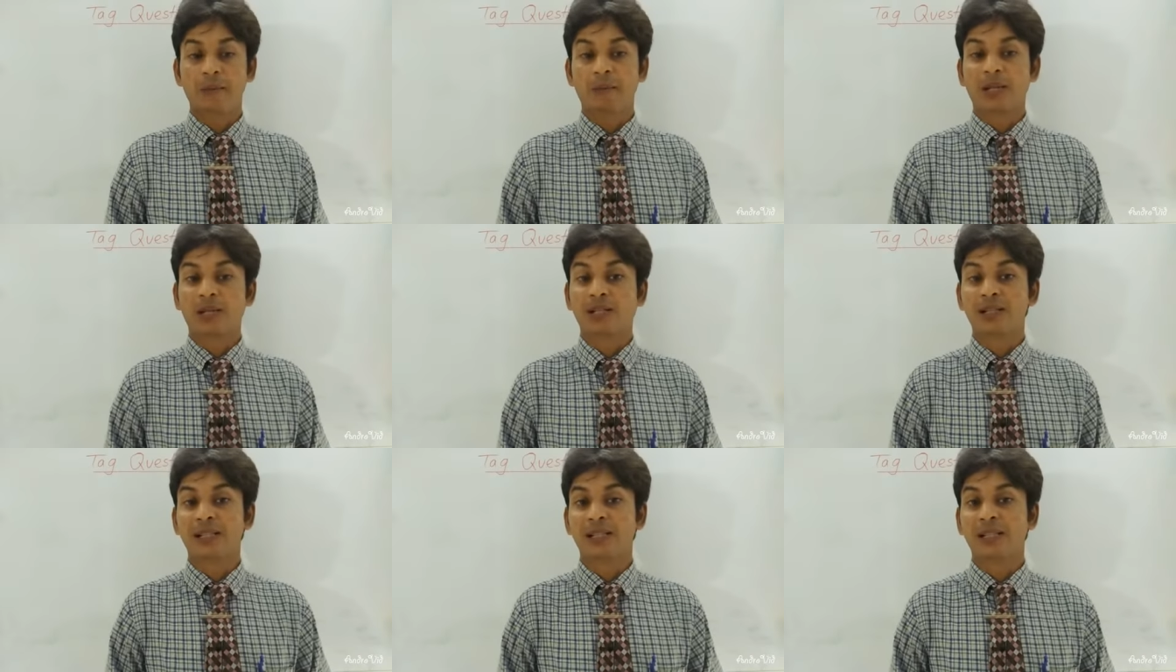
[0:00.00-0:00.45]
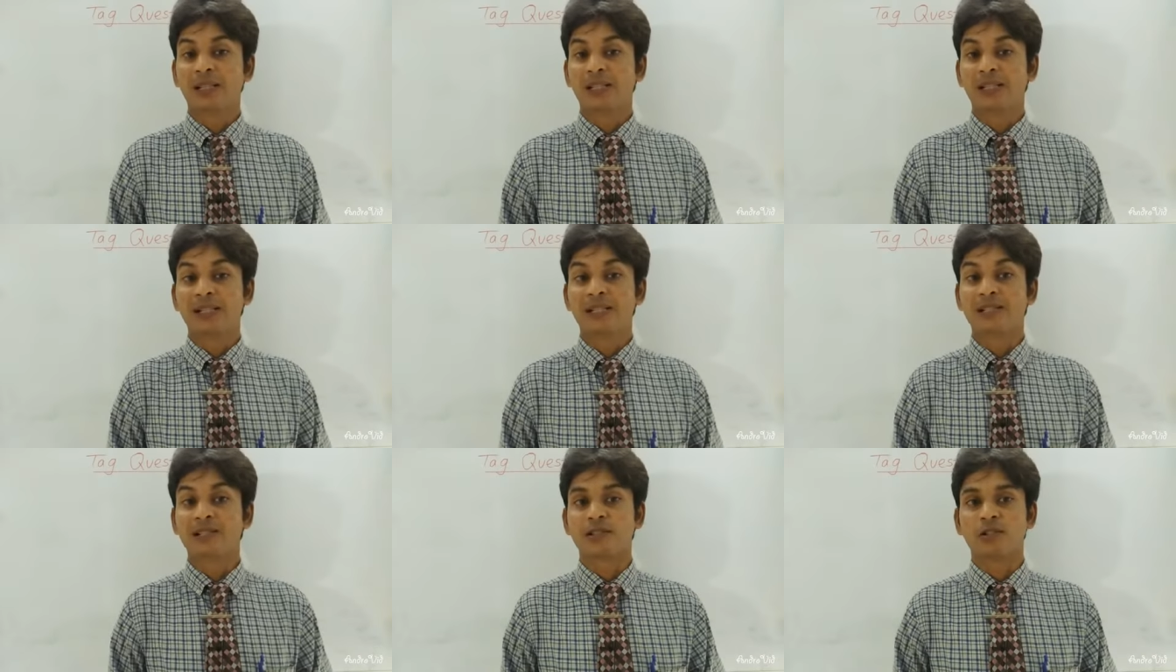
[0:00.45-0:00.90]
But
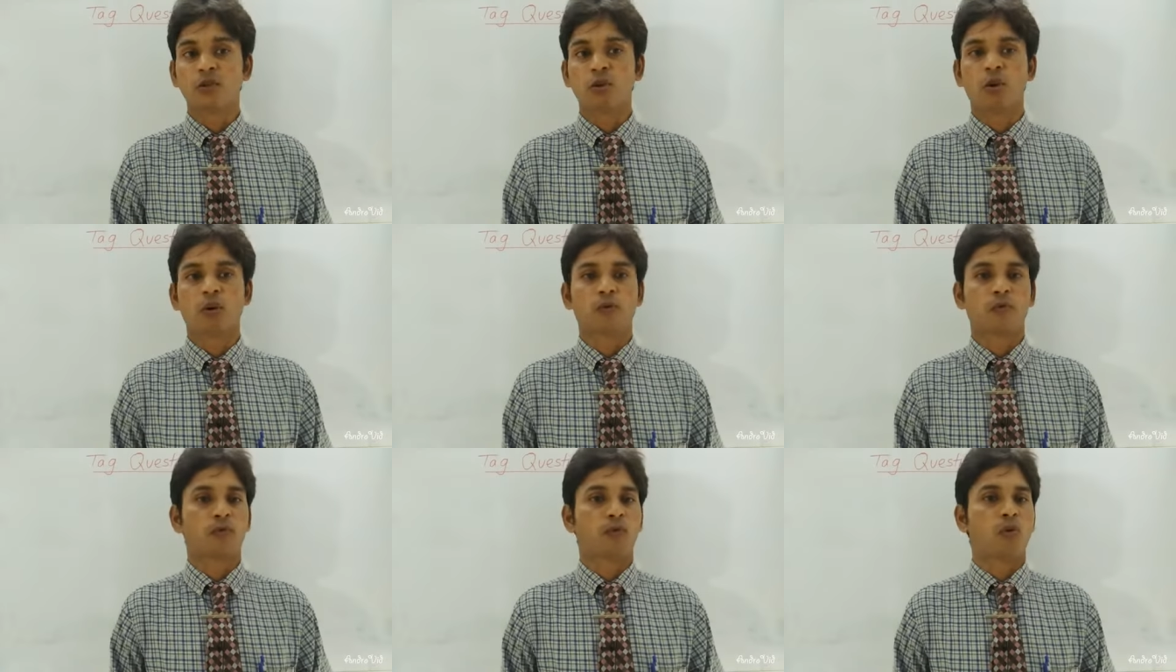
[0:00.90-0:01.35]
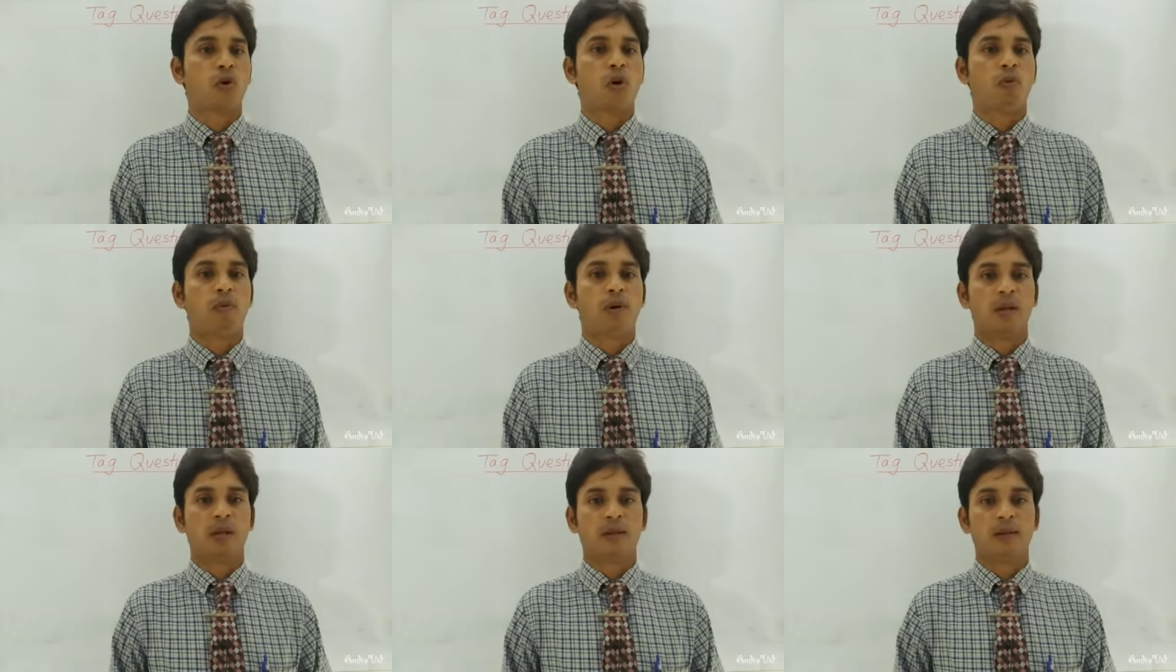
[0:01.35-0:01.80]
it is not
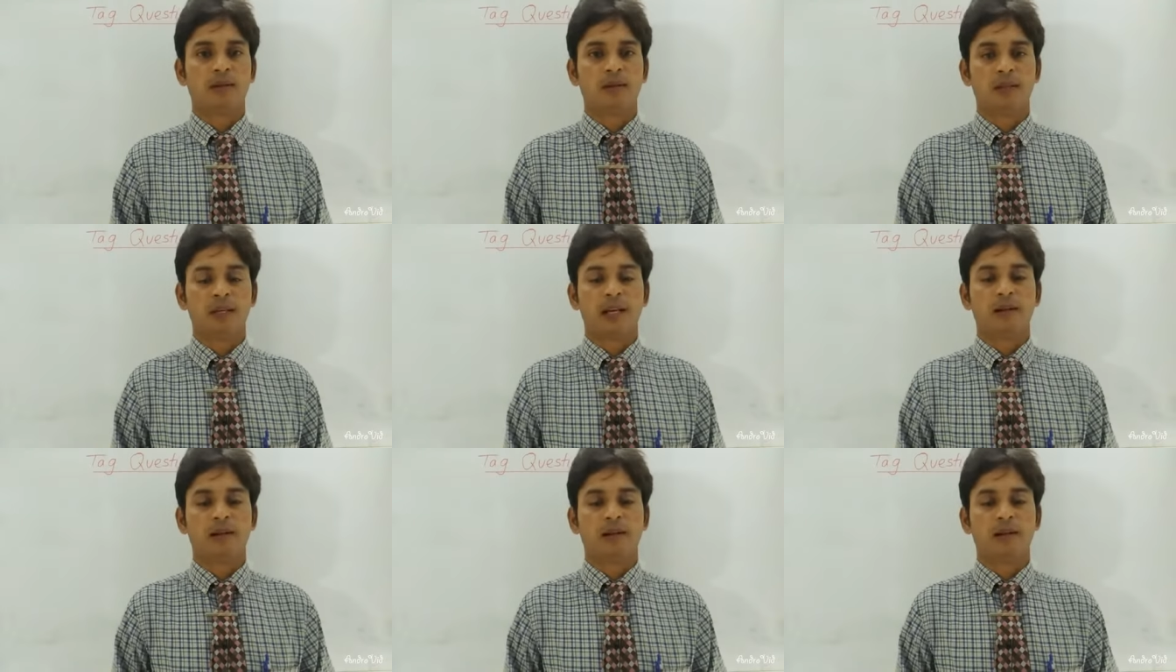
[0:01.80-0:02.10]
formal.